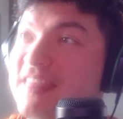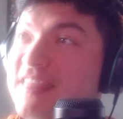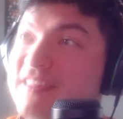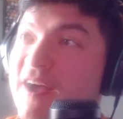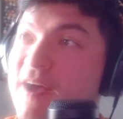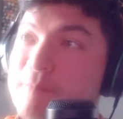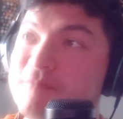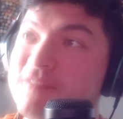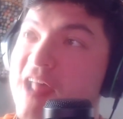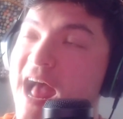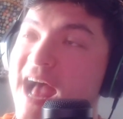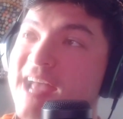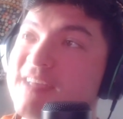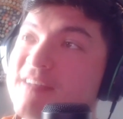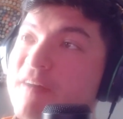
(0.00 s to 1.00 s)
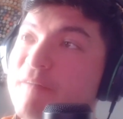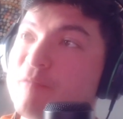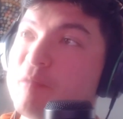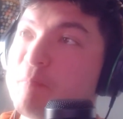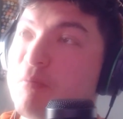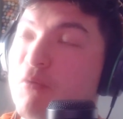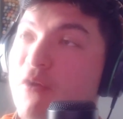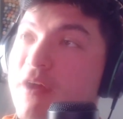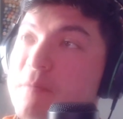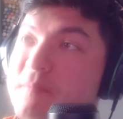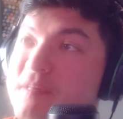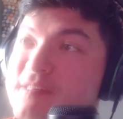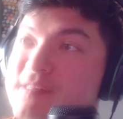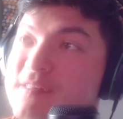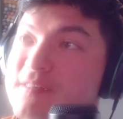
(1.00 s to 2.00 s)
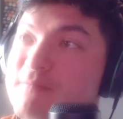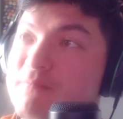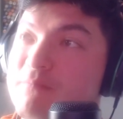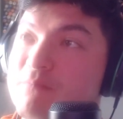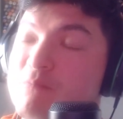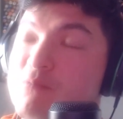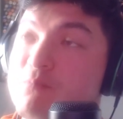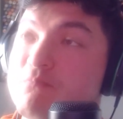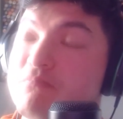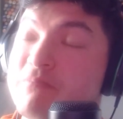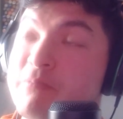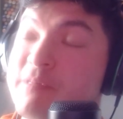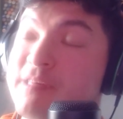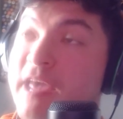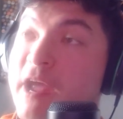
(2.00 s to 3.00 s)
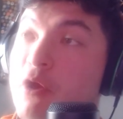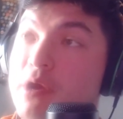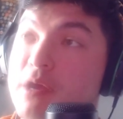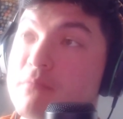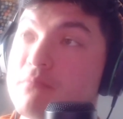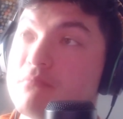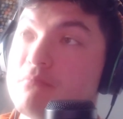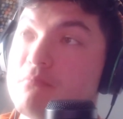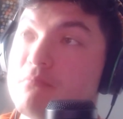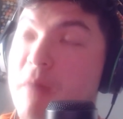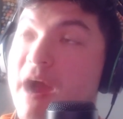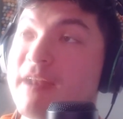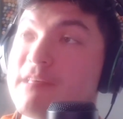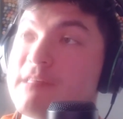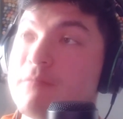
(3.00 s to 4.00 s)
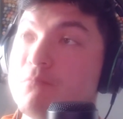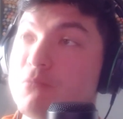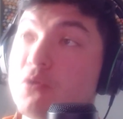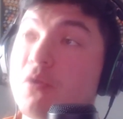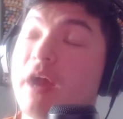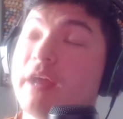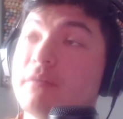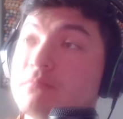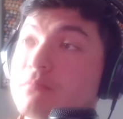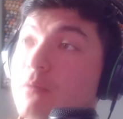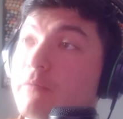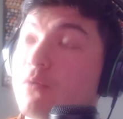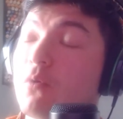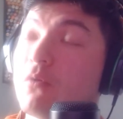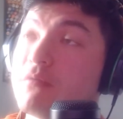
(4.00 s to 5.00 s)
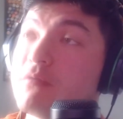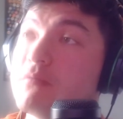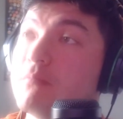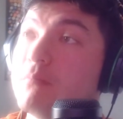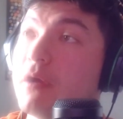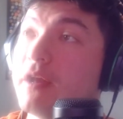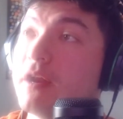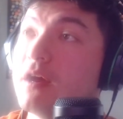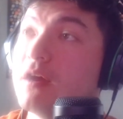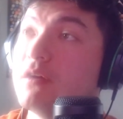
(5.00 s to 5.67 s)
The top 9 of the Prem is scary. Minus United, of course. But,